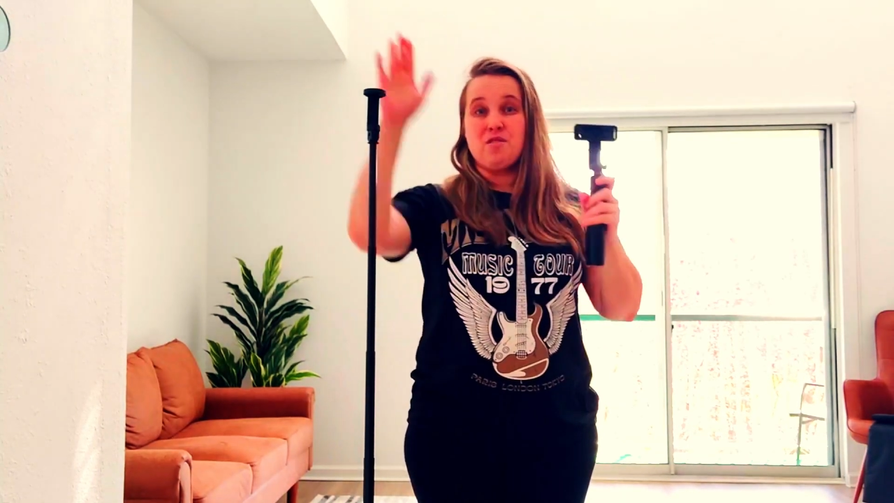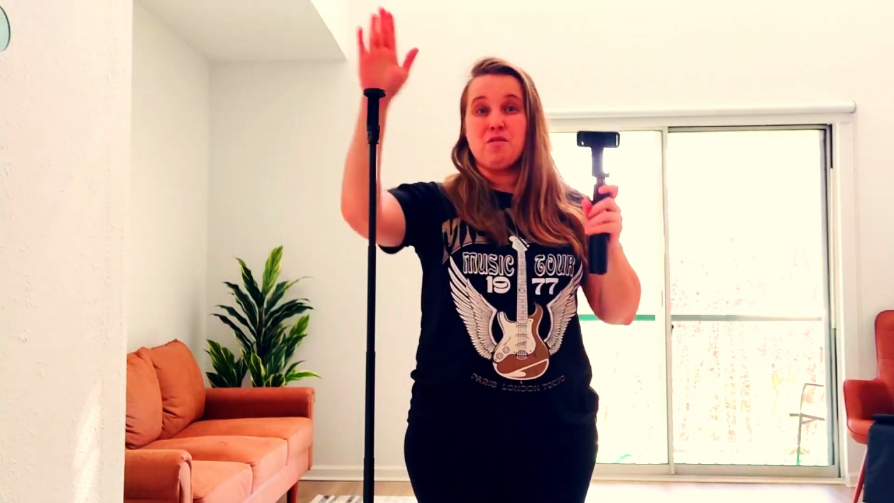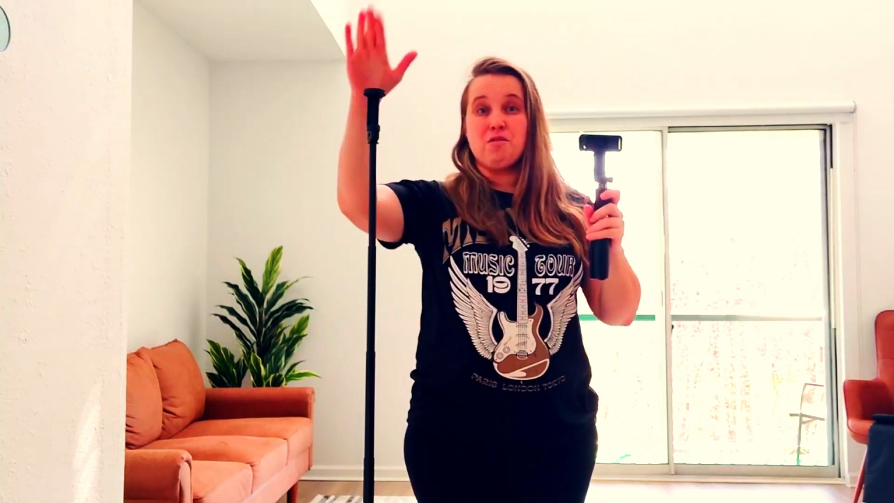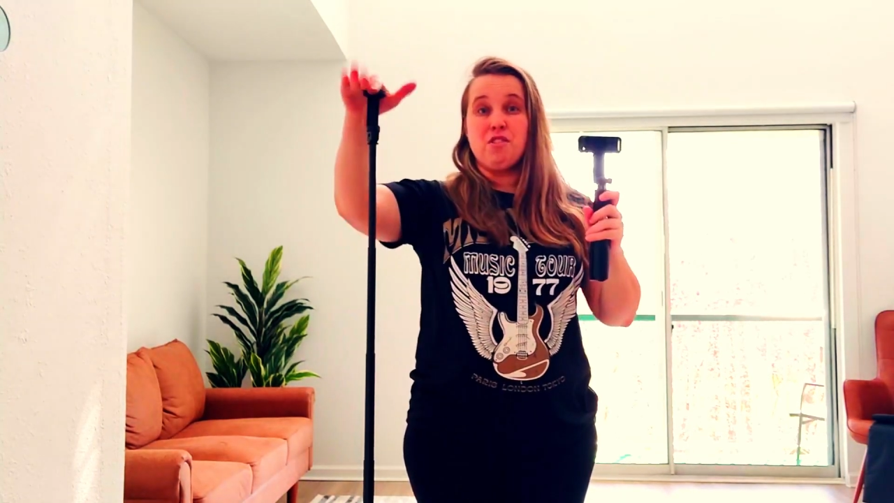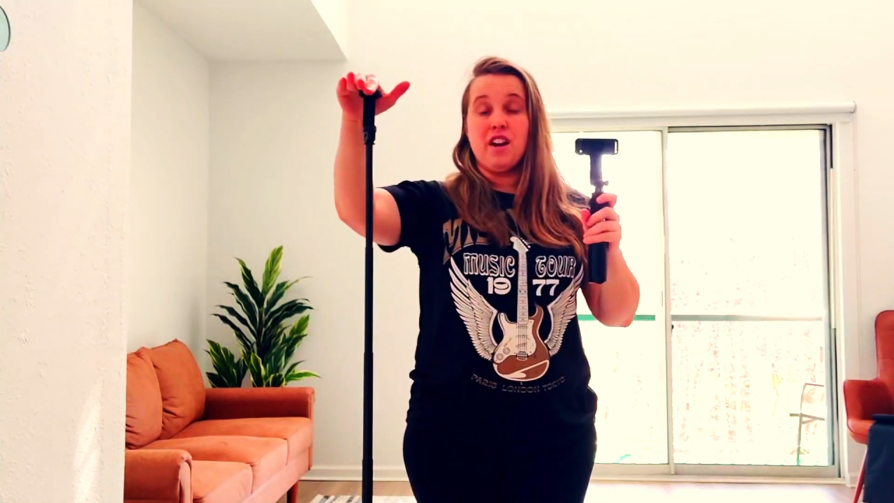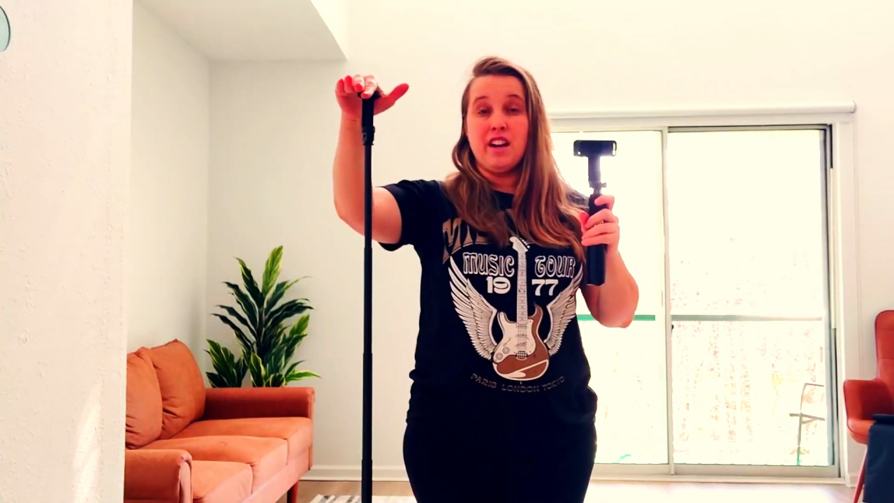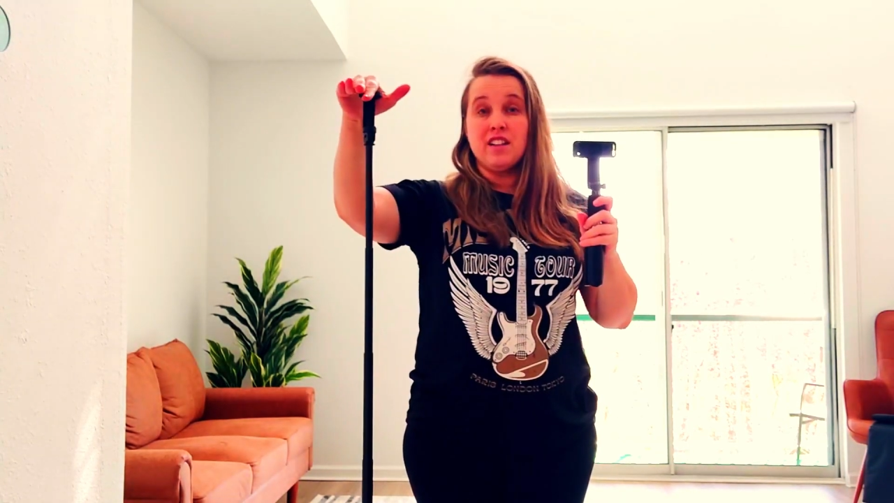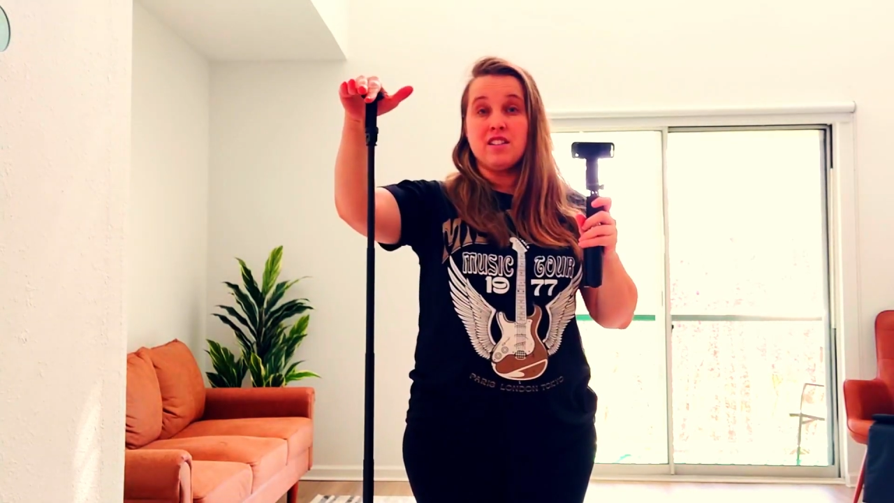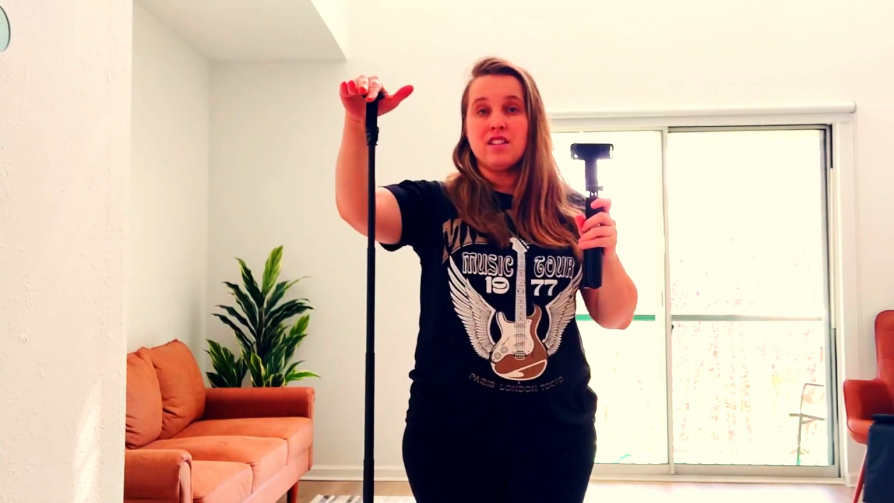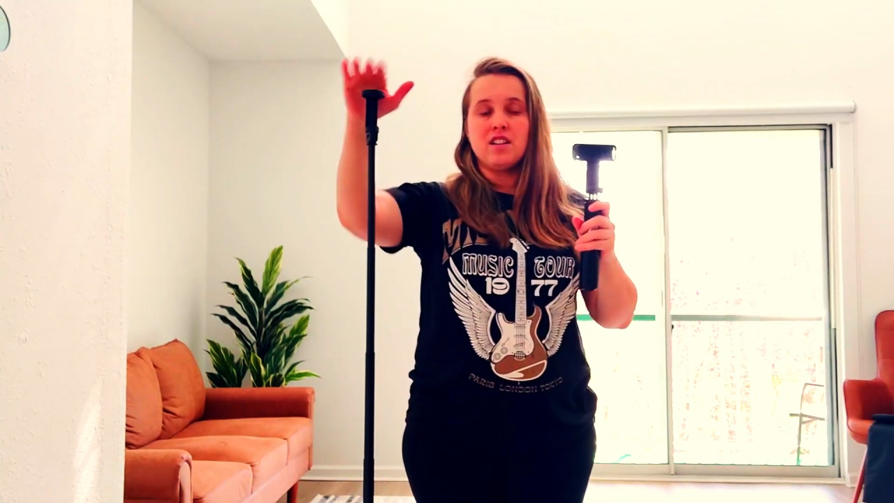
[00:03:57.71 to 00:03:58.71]

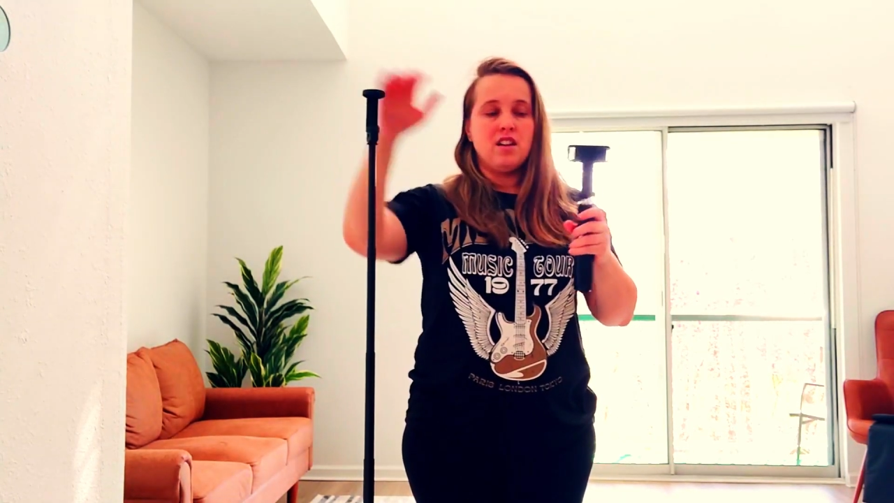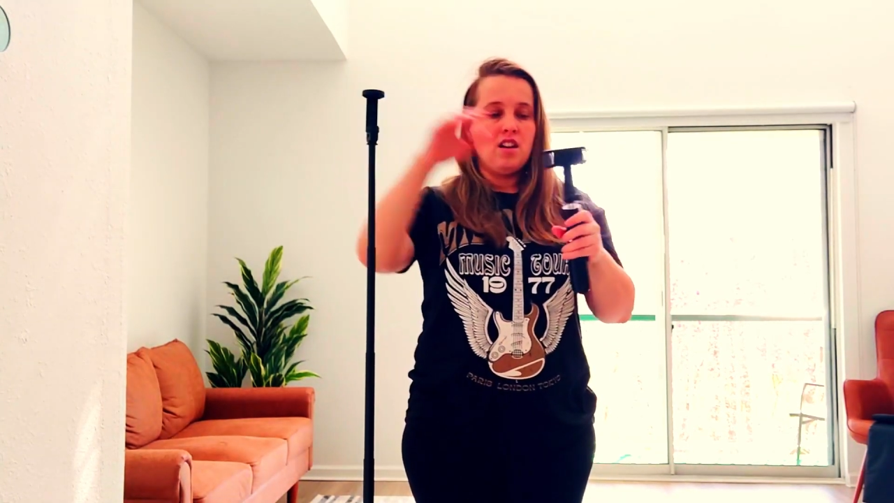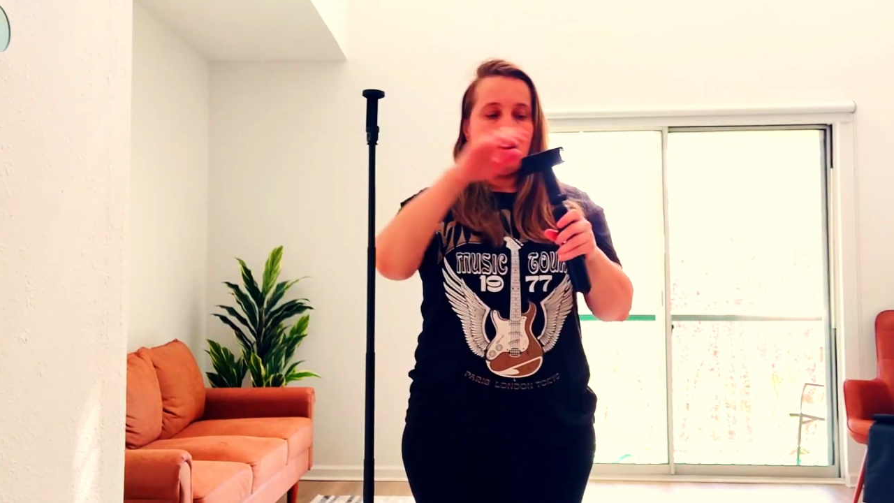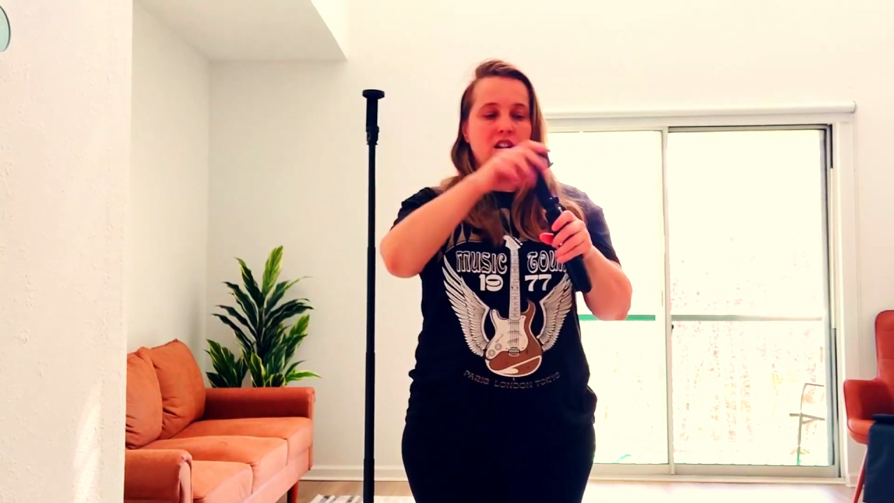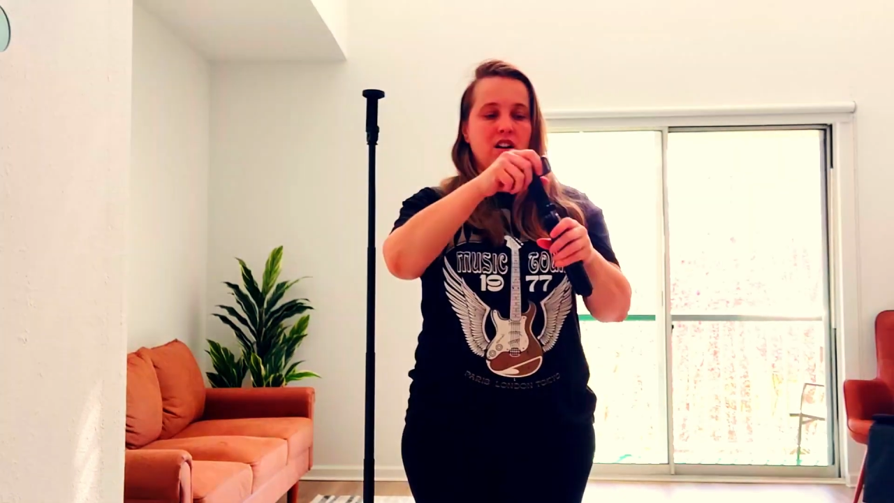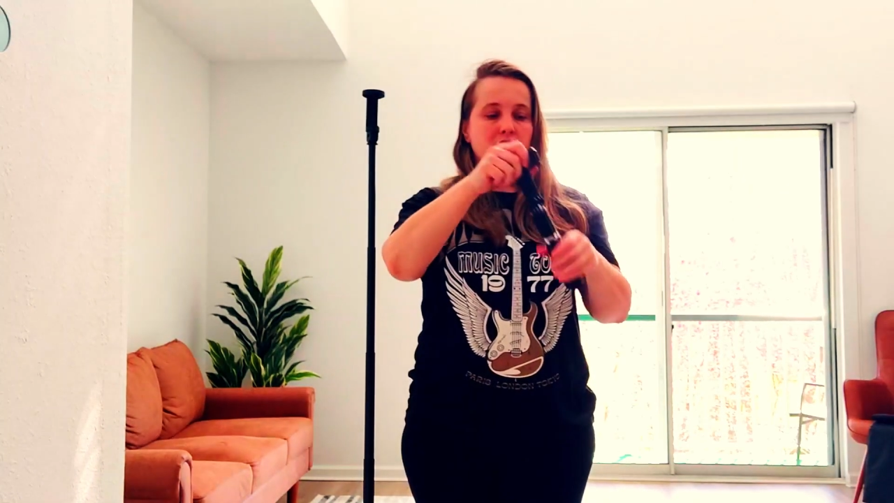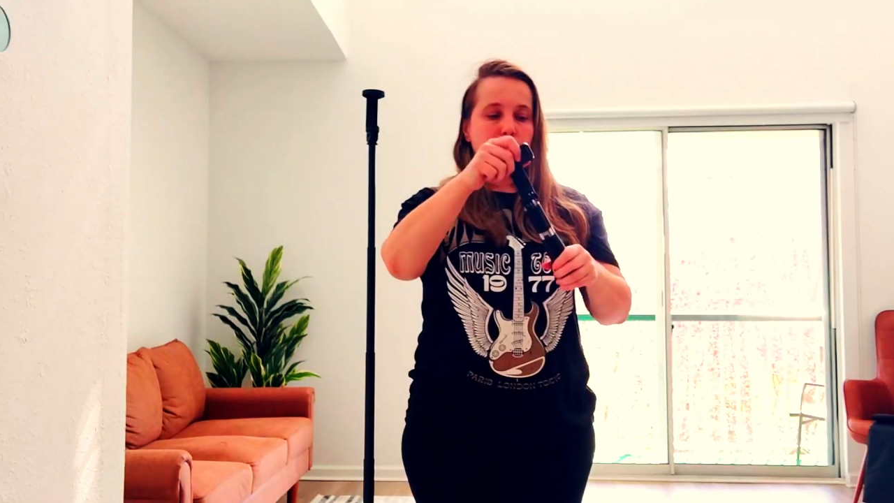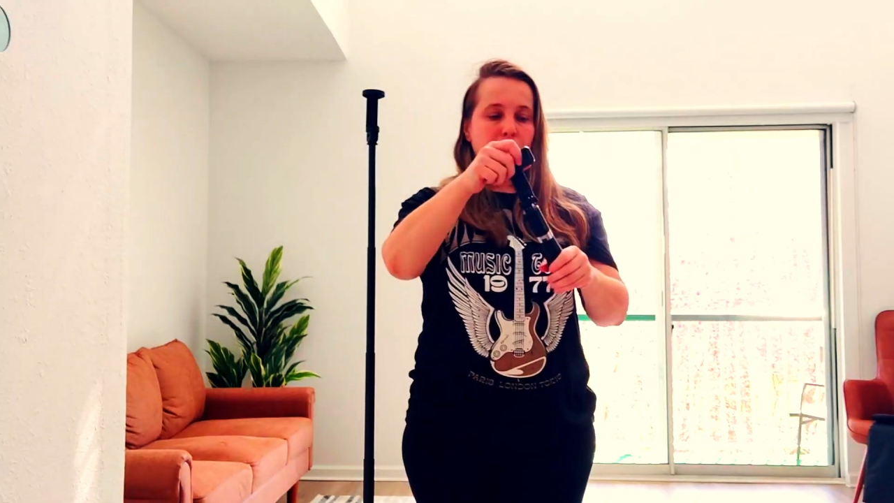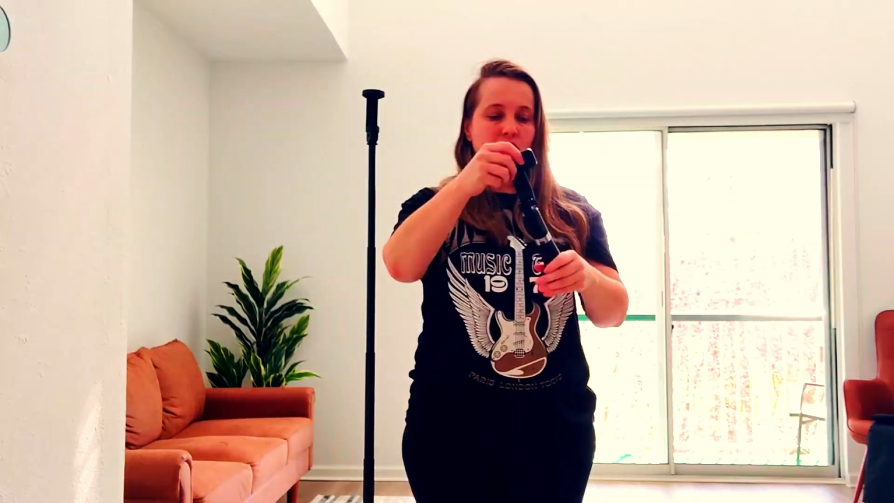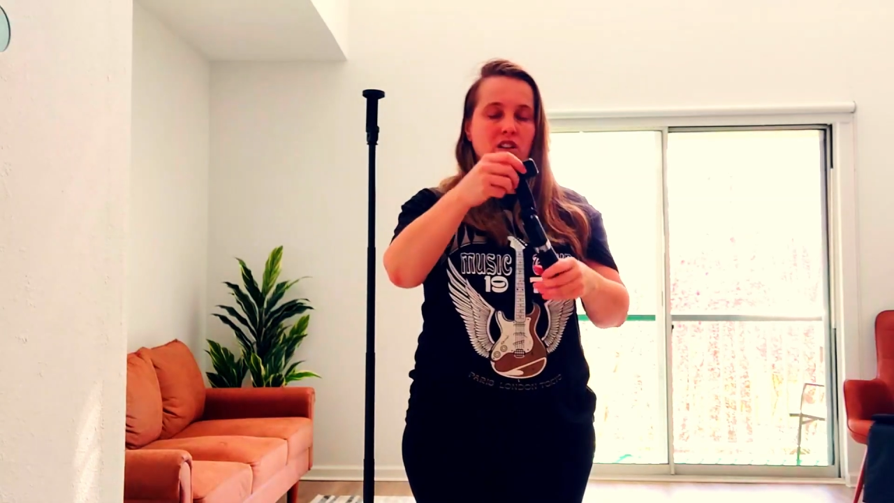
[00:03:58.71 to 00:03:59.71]
great,
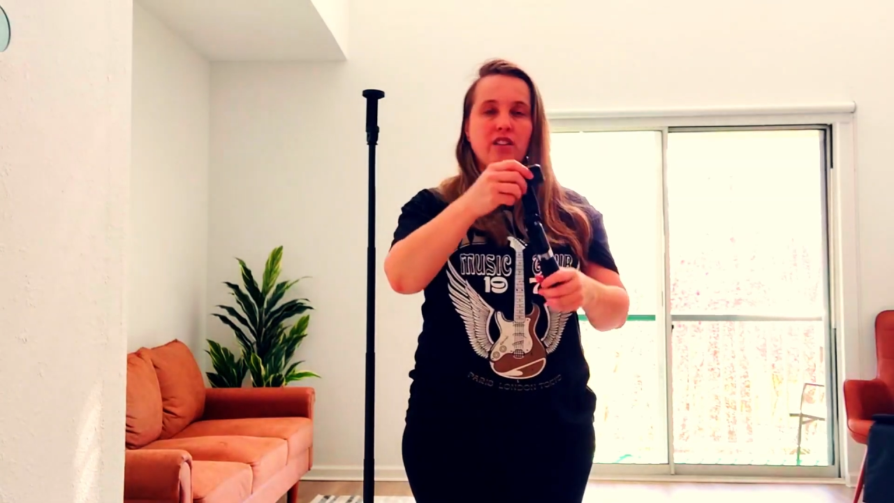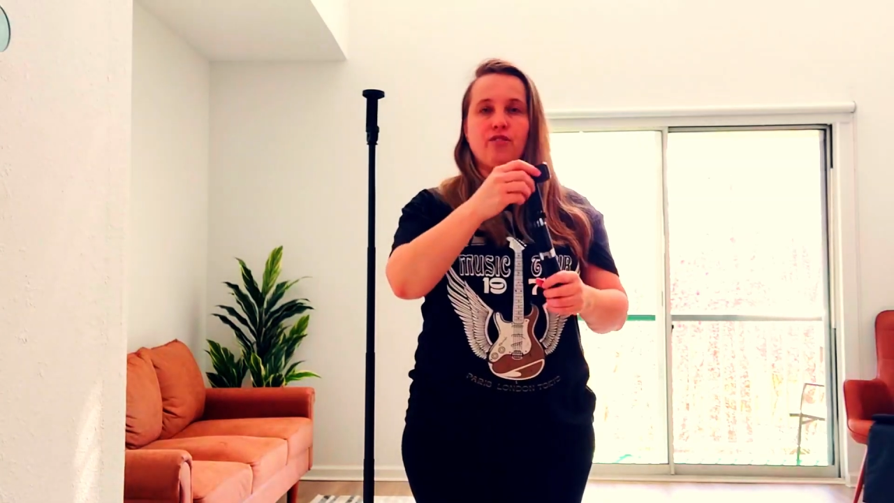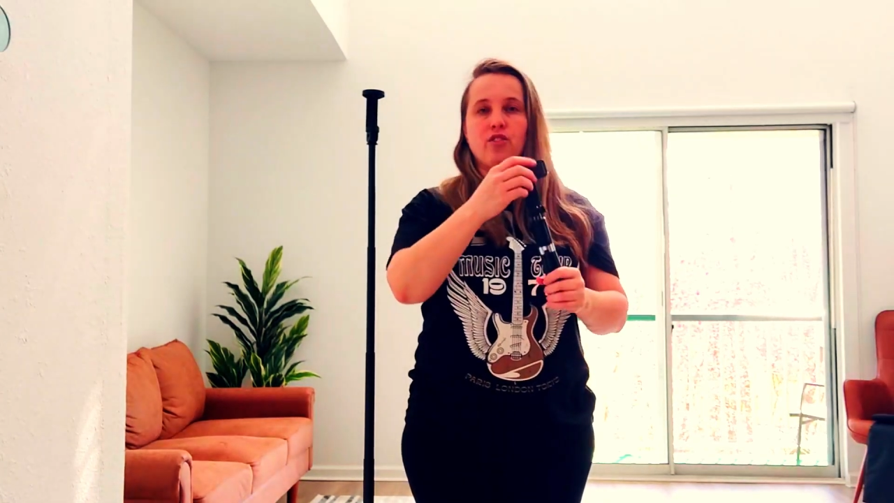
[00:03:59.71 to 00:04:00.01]
especially